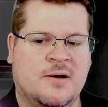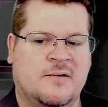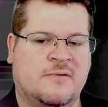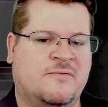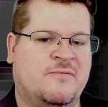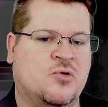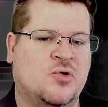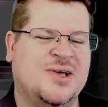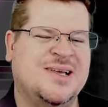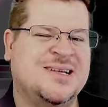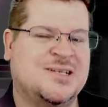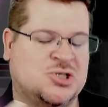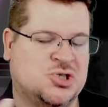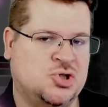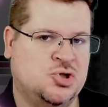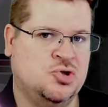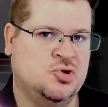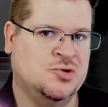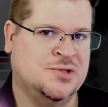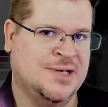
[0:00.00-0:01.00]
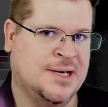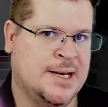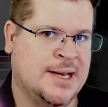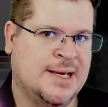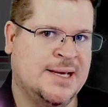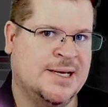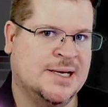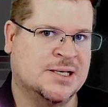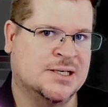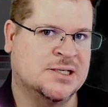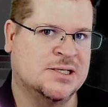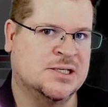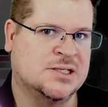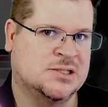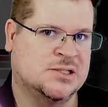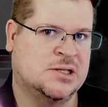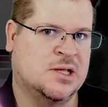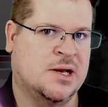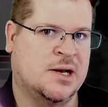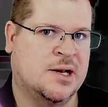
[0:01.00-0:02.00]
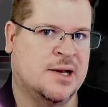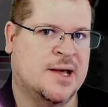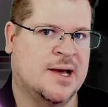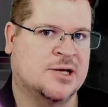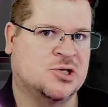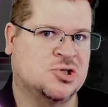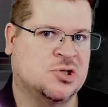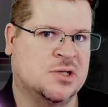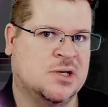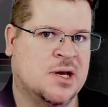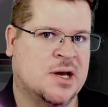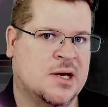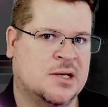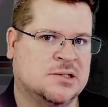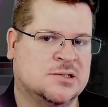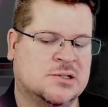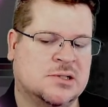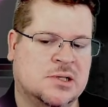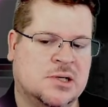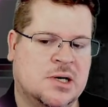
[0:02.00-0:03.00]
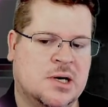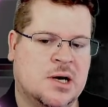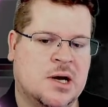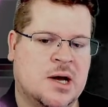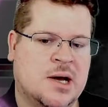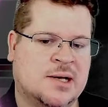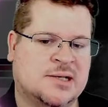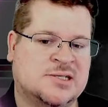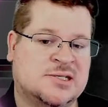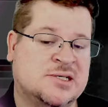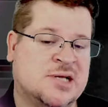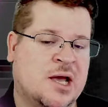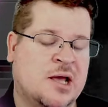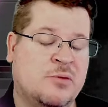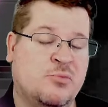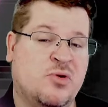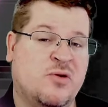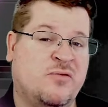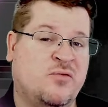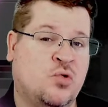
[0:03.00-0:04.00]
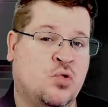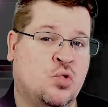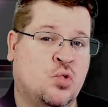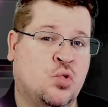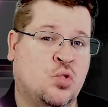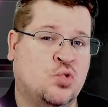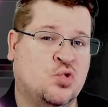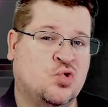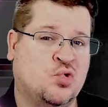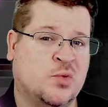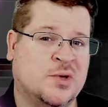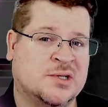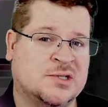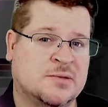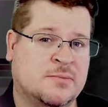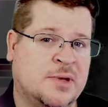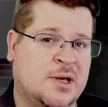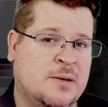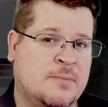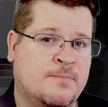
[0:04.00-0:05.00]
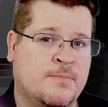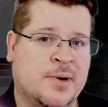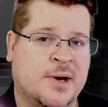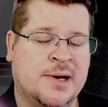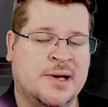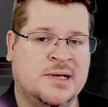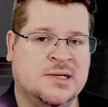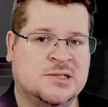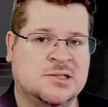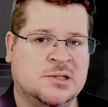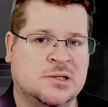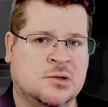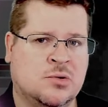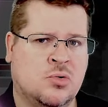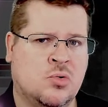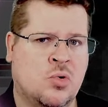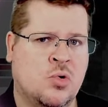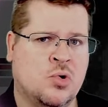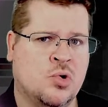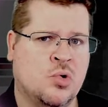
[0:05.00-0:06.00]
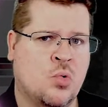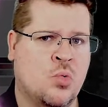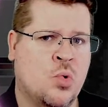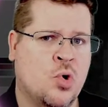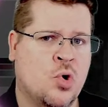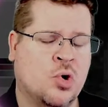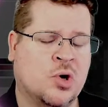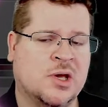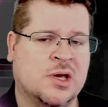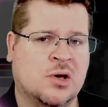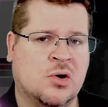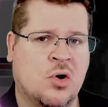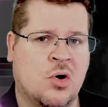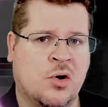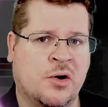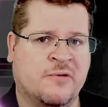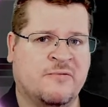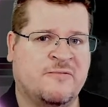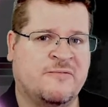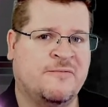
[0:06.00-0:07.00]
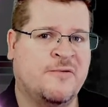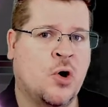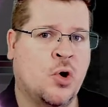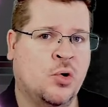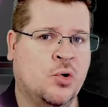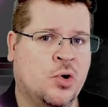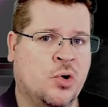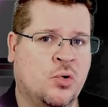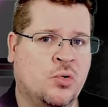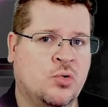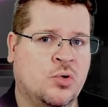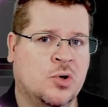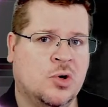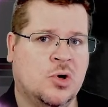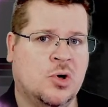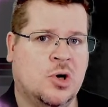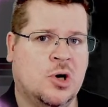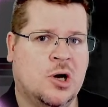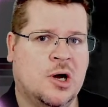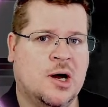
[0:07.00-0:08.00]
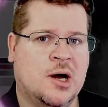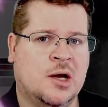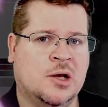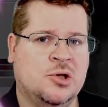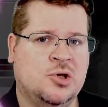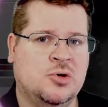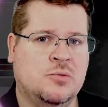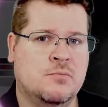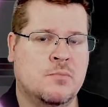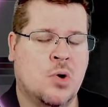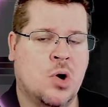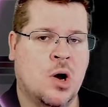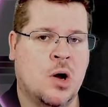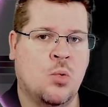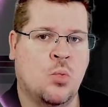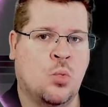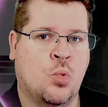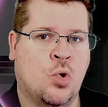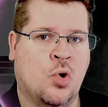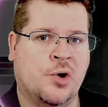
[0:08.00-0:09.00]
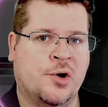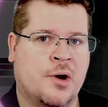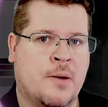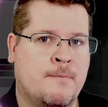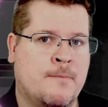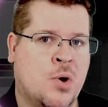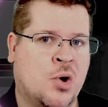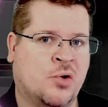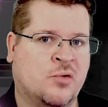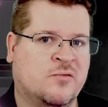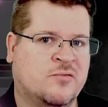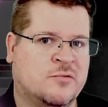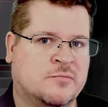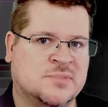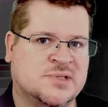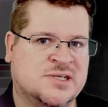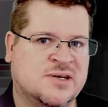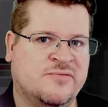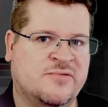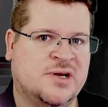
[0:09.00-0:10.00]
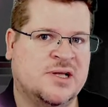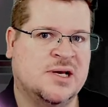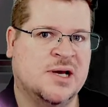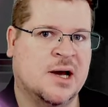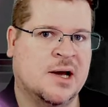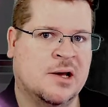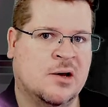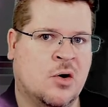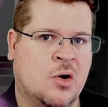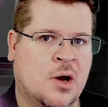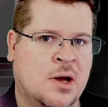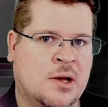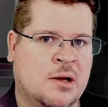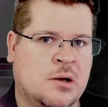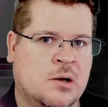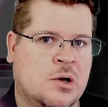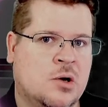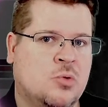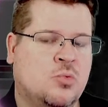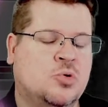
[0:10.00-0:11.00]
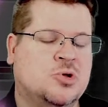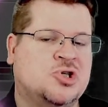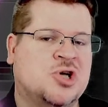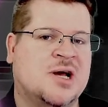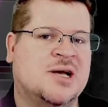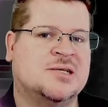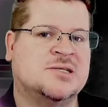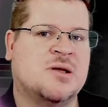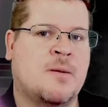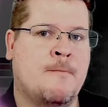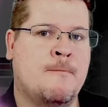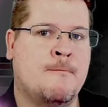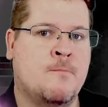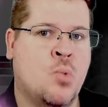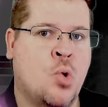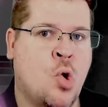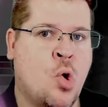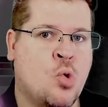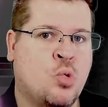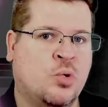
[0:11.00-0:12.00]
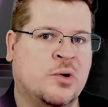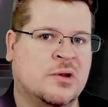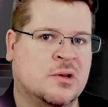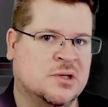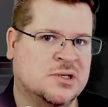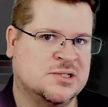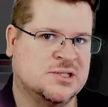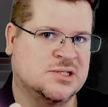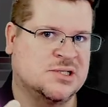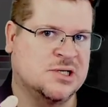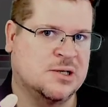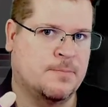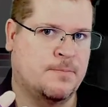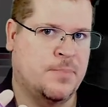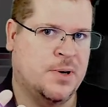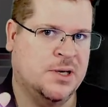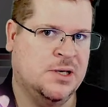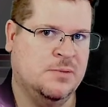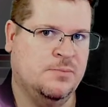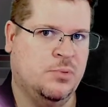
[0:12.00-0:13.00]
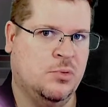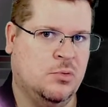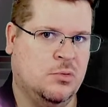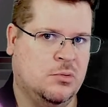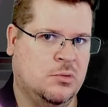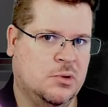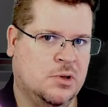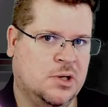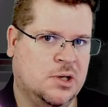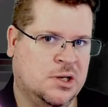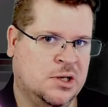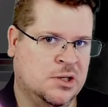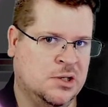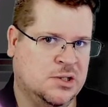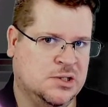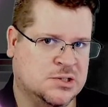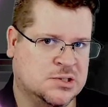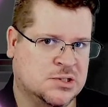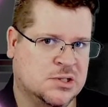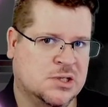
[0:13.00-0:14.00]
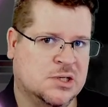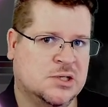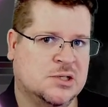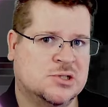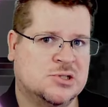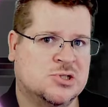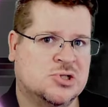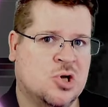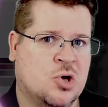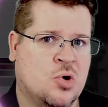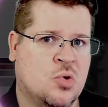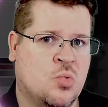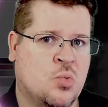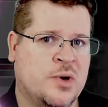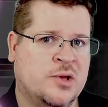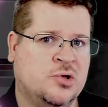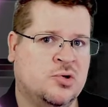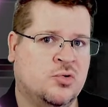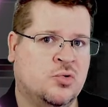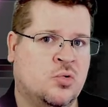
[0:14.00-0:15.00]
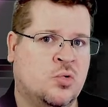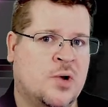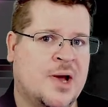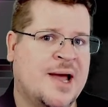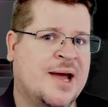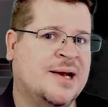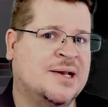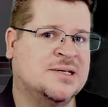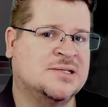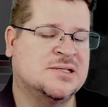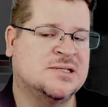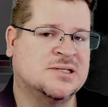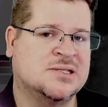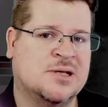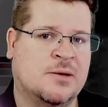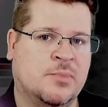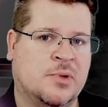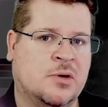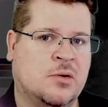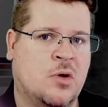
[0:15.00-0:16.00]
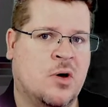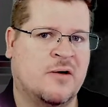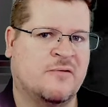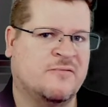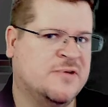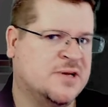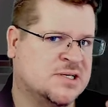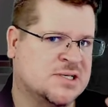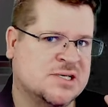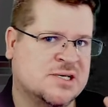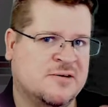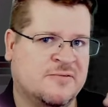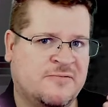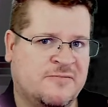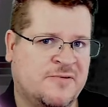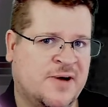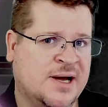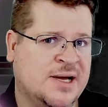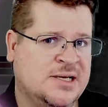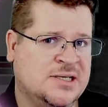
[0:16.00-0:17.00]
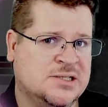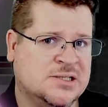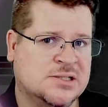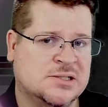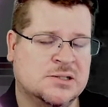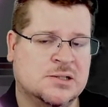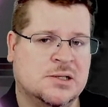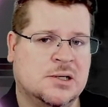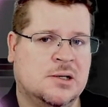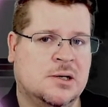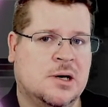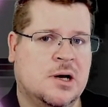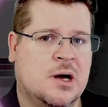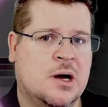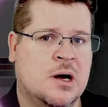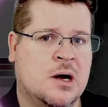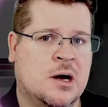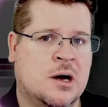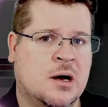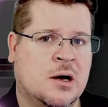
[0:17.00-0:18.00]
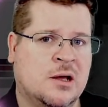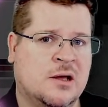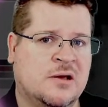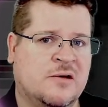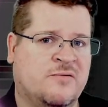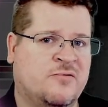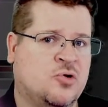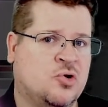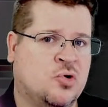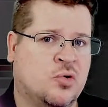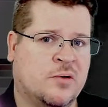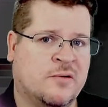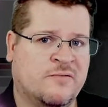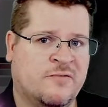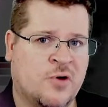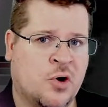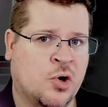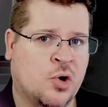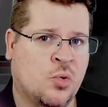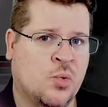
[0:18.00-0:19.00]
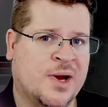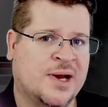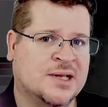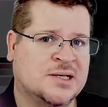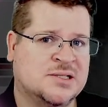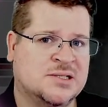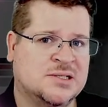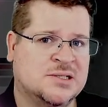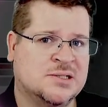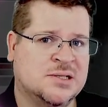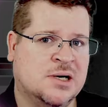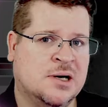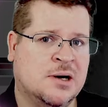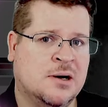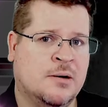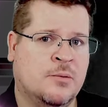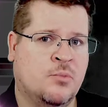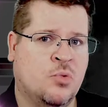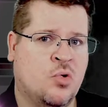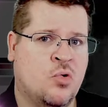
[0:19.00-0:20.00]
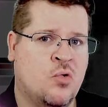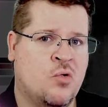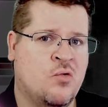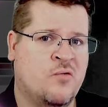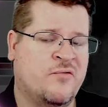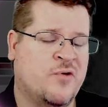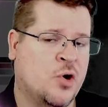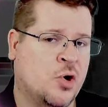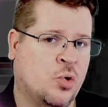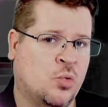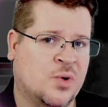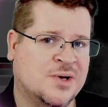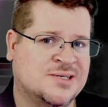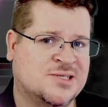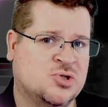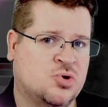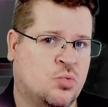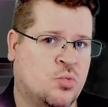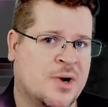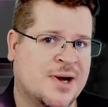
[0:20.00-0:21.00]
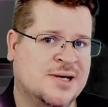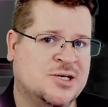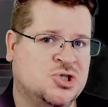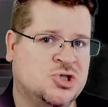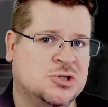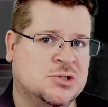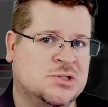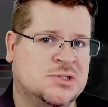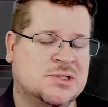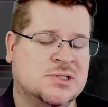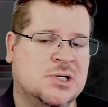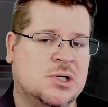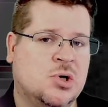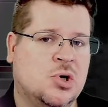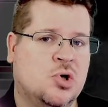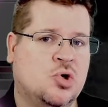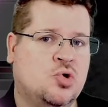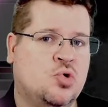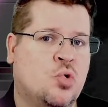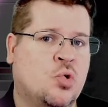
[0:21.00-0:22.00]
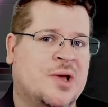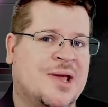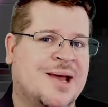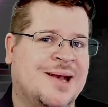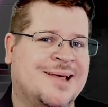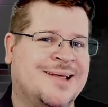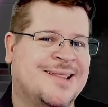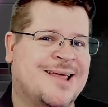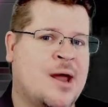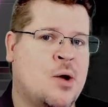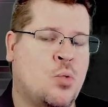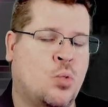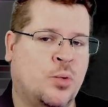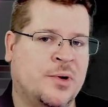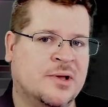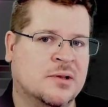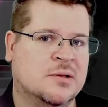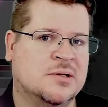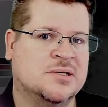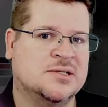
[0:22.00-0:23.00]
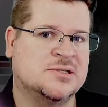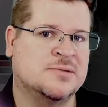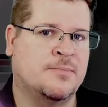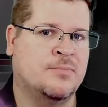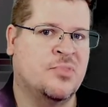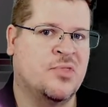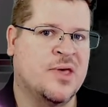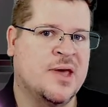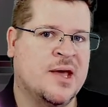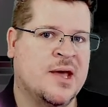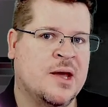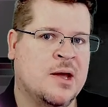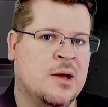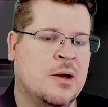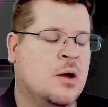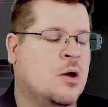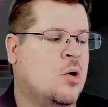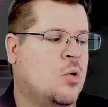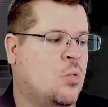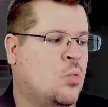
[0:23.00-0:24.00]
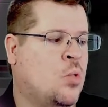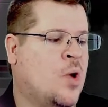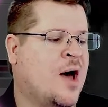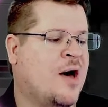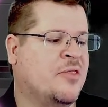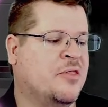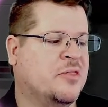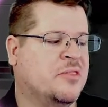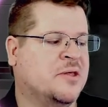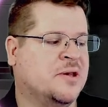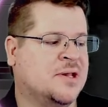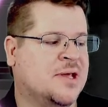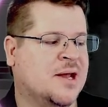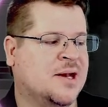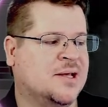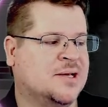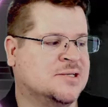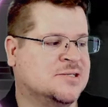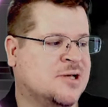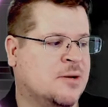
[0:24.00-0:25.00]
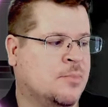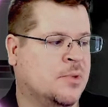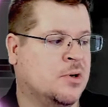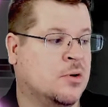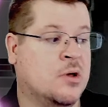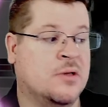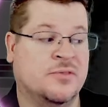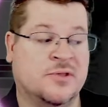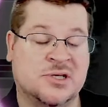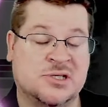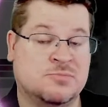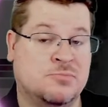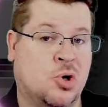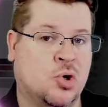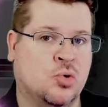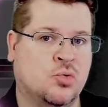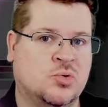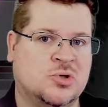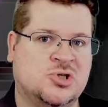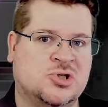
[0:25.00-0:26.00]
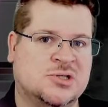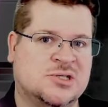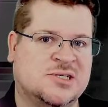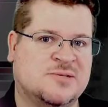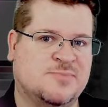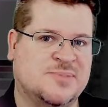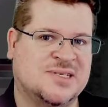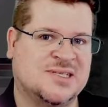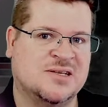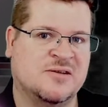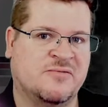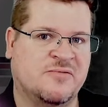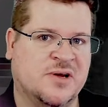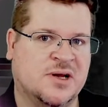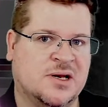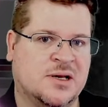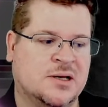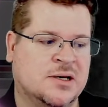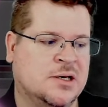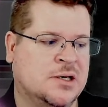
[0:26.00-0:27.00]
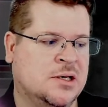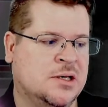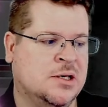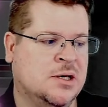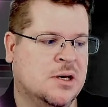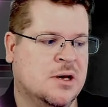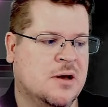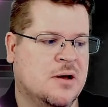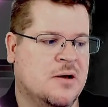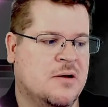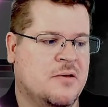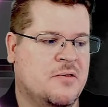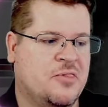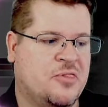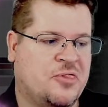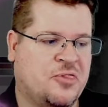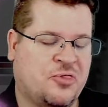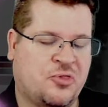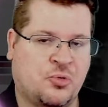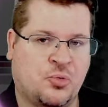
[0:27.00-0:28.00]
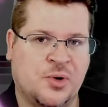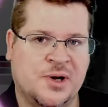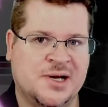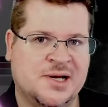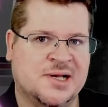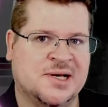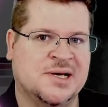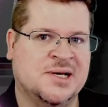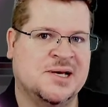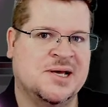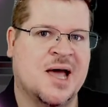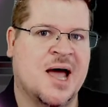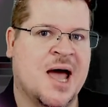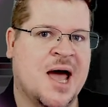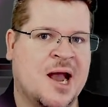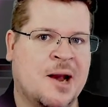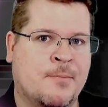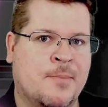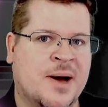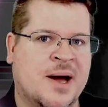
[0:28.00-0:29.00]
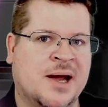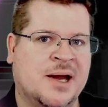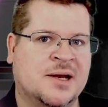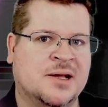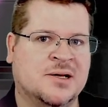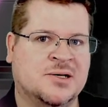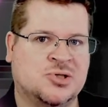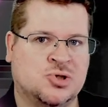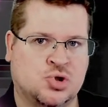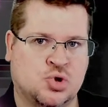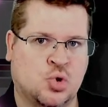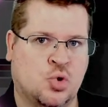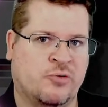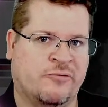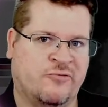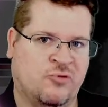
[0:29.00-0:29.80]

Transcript: for its uniqueness that it actually has. Same if you're doing some inpainting or you're working on a photo, you might want a model from CivitAI, which has more realistic people in it. So when you're editing something like fixing a face, if you're doing photo editing or photo restorations, you're getting that realism there, rather than getting something like this model, which is specifically 3D animated sort of